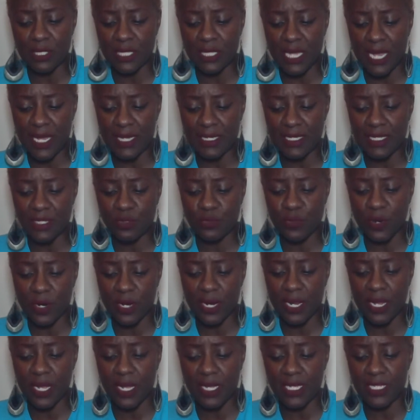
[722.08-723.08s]
cases where
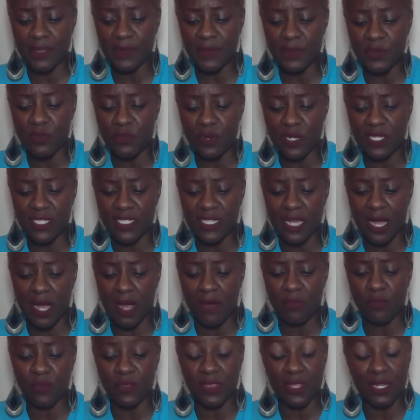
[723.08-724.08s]
a husband runs
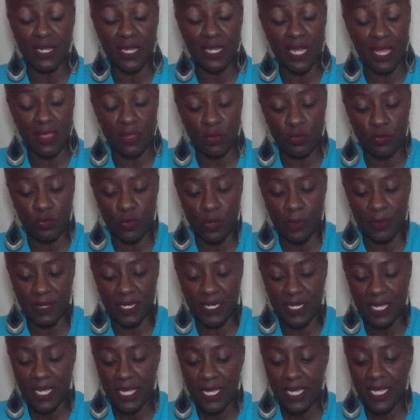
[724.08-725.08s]
off with another woman,
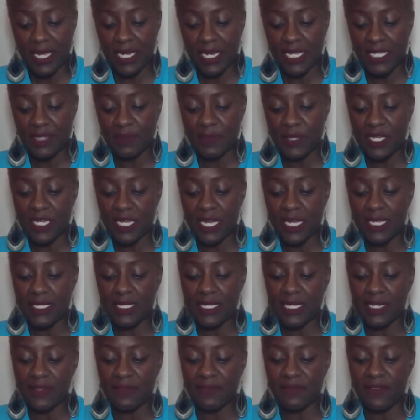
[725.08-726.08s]
it is because
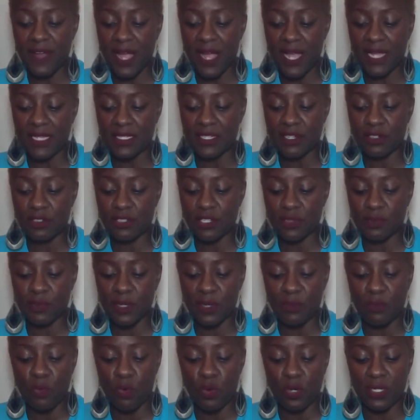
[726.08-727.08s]
he finds her to be
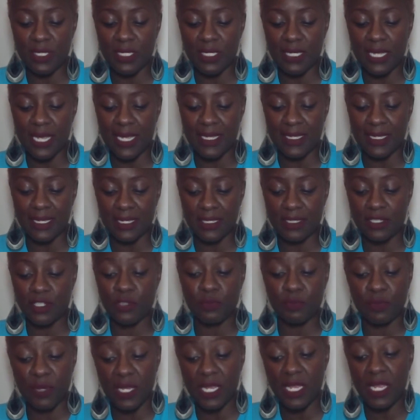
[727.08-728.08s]
more a, to
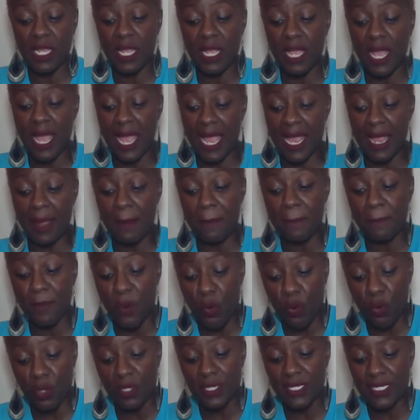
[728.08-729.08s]
be a
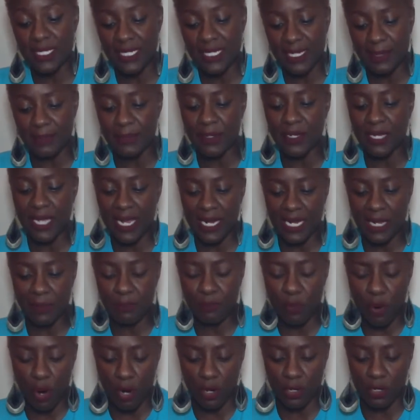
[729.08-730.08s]
more stimulating
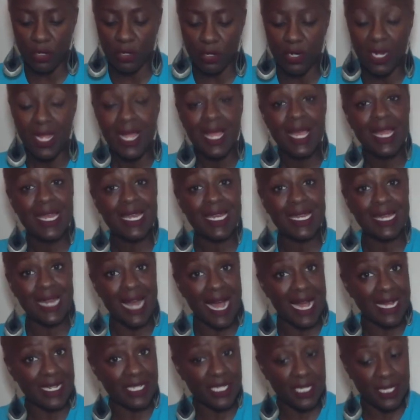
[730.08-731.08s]
partner,
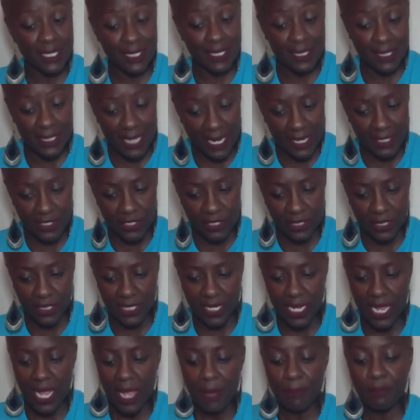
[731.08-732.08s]
not just
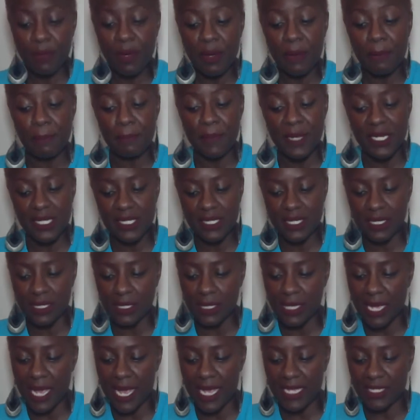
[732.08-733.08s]
sexually, but
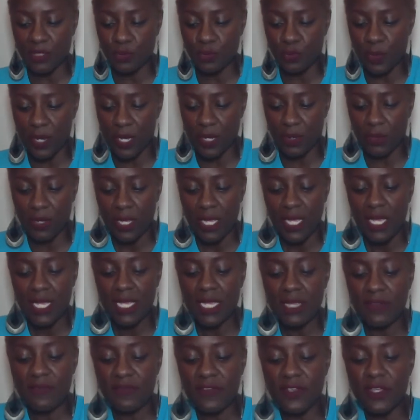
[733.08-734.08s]
mentally as well.
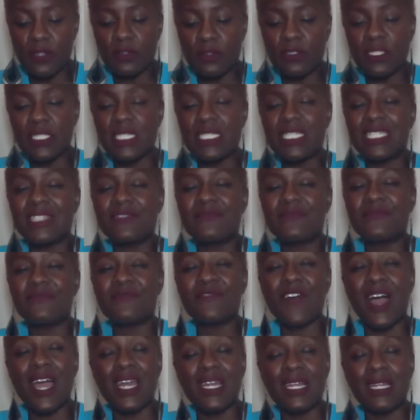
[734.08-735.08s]
He feels he's
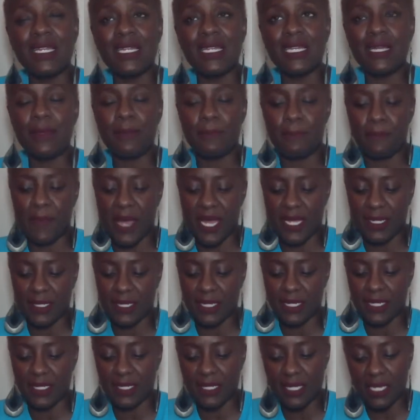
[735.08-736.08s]
finally met
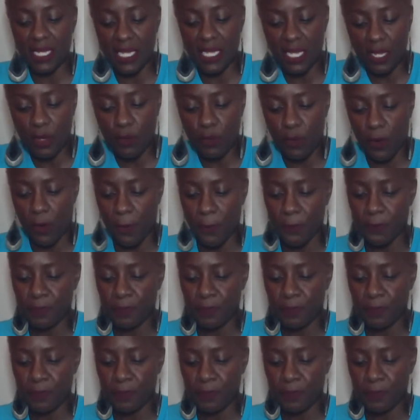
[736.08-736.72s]
his equal,